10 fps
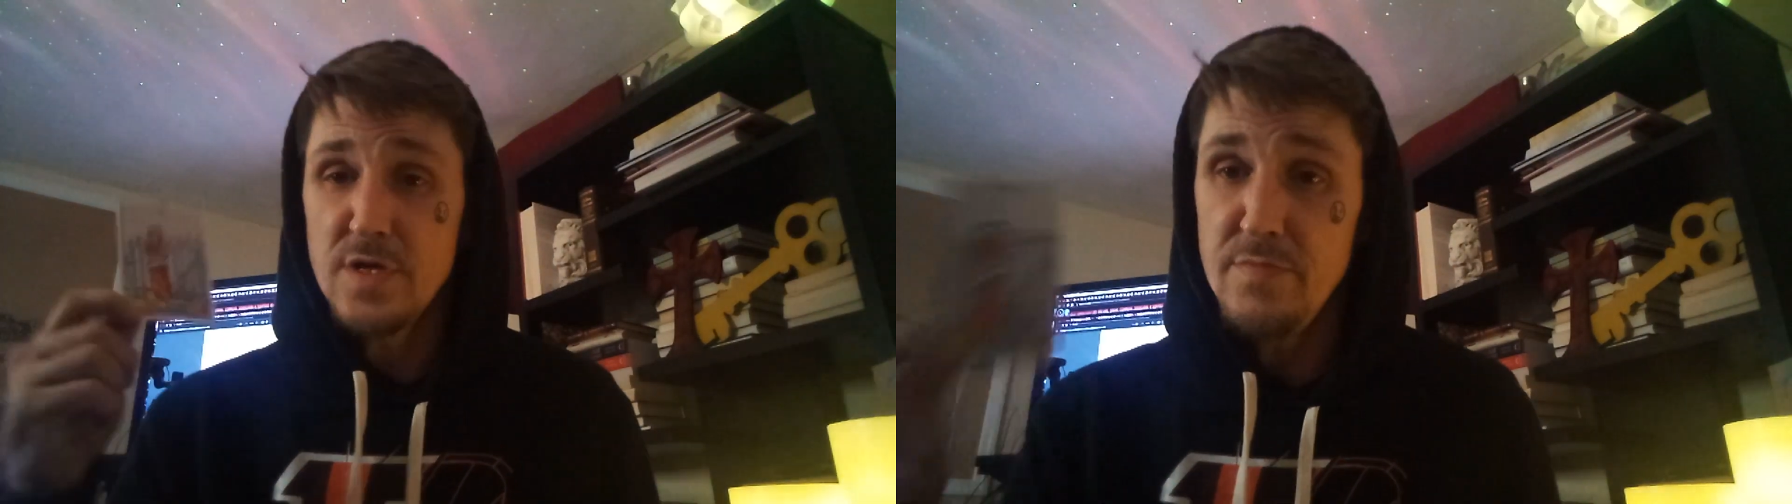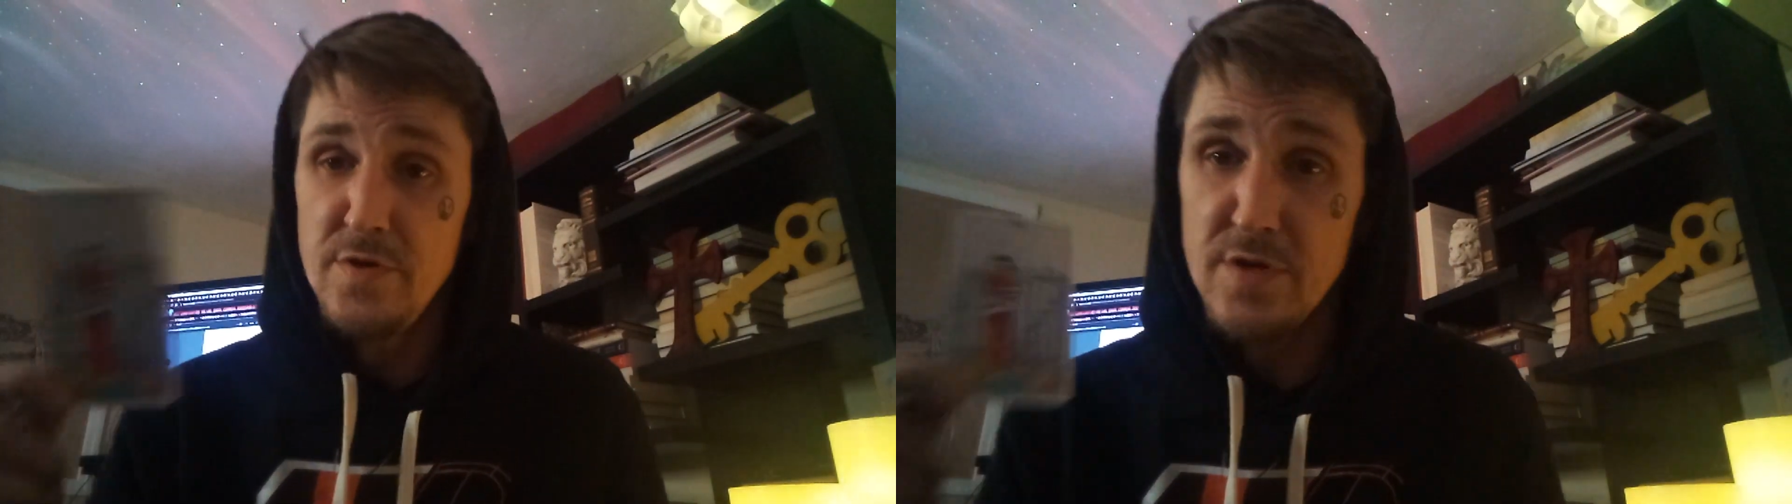
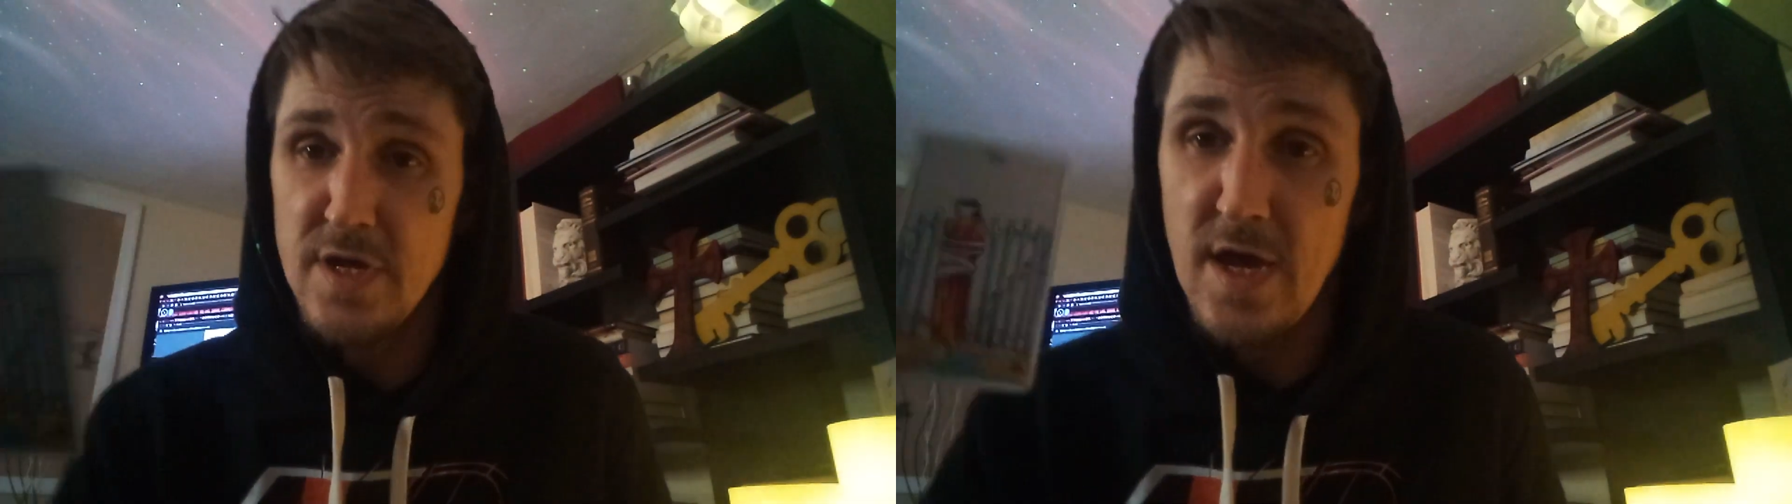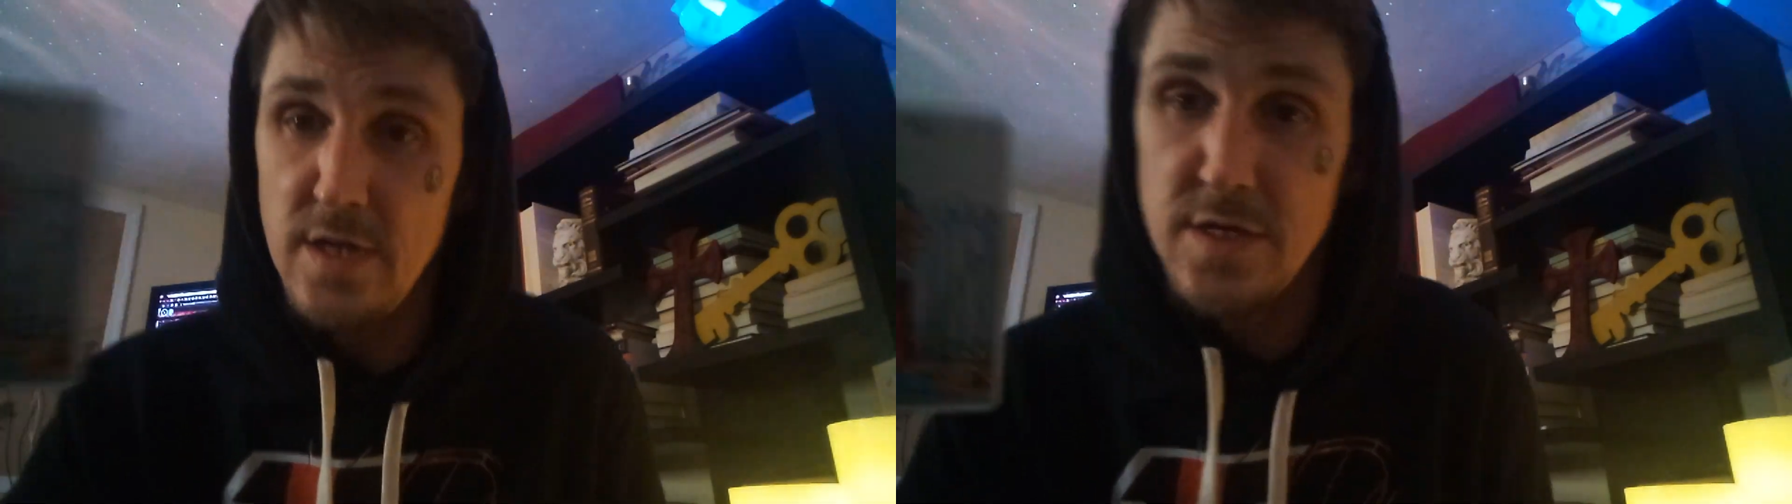
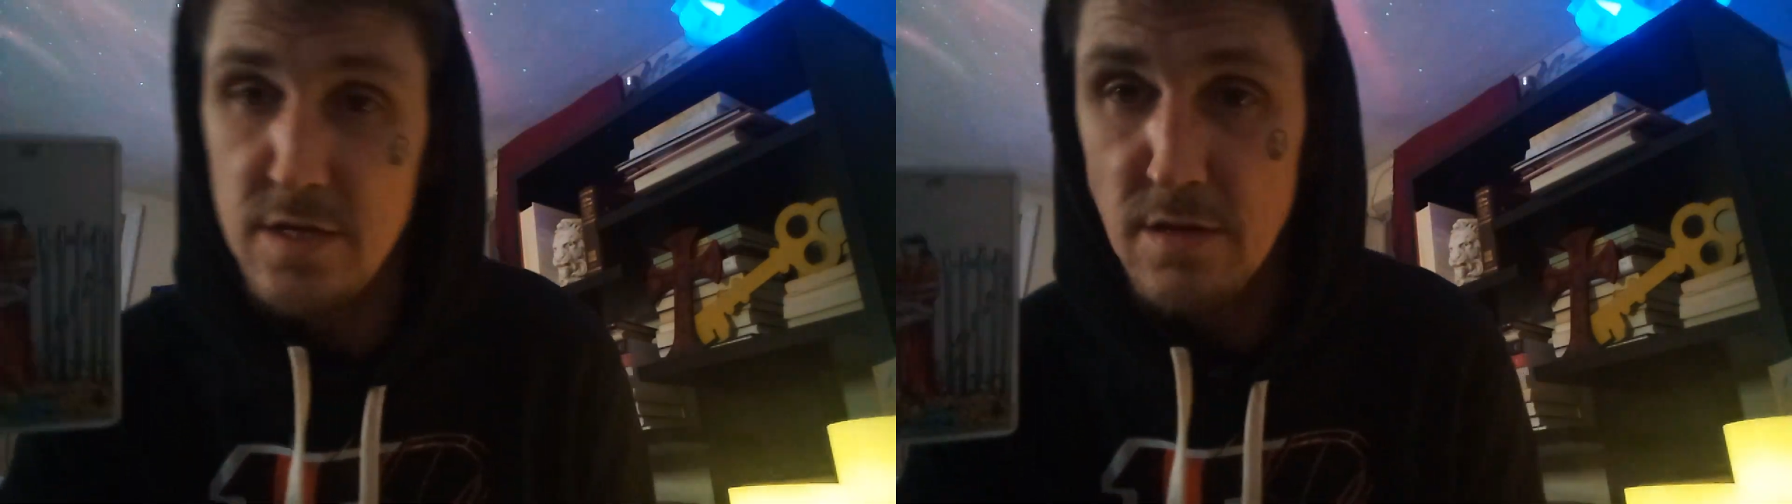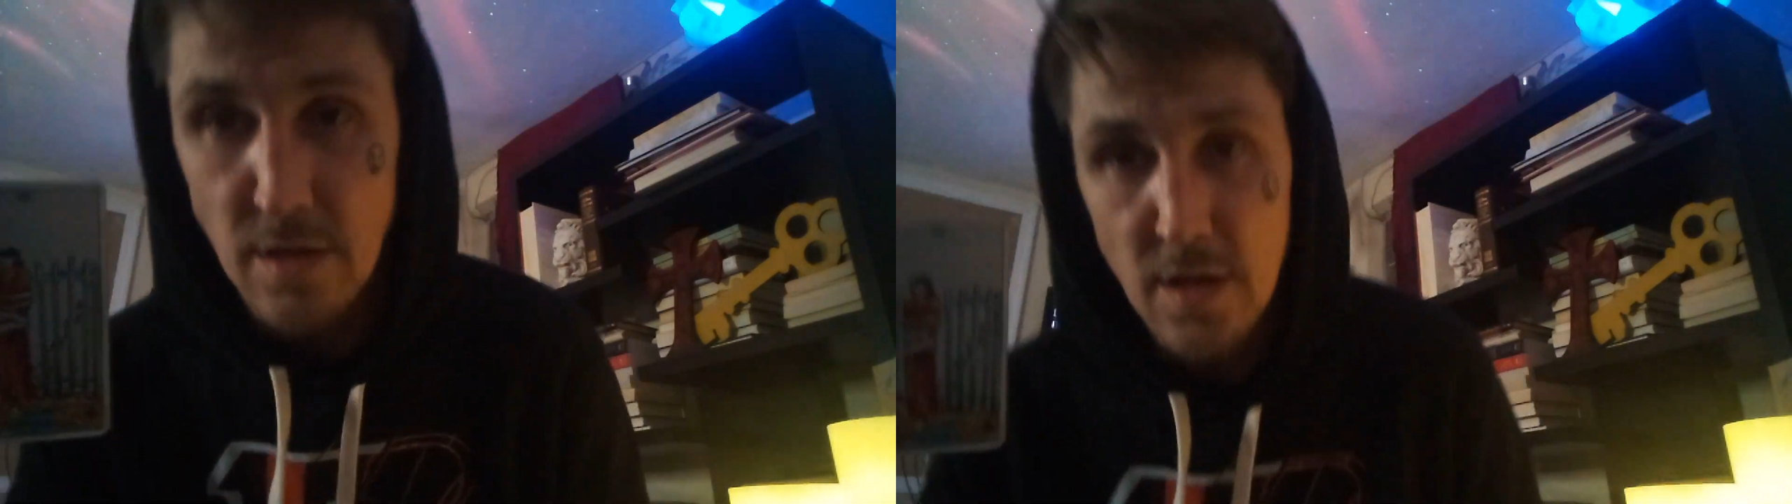
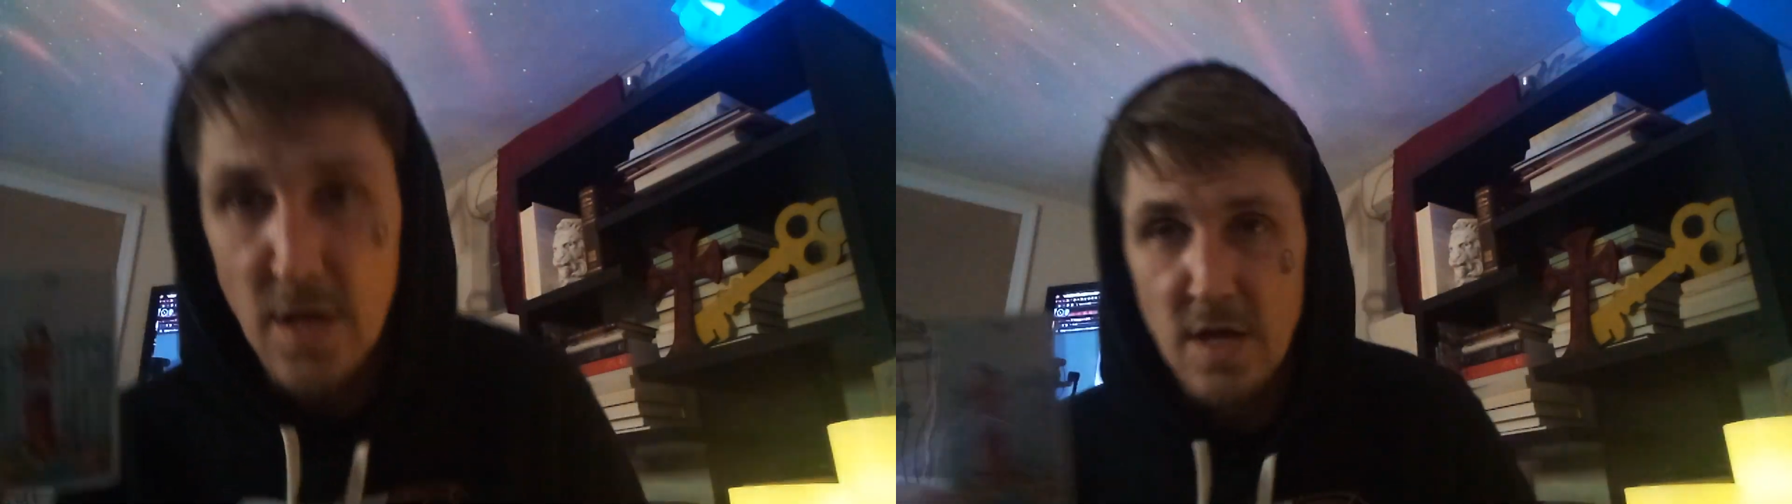communication.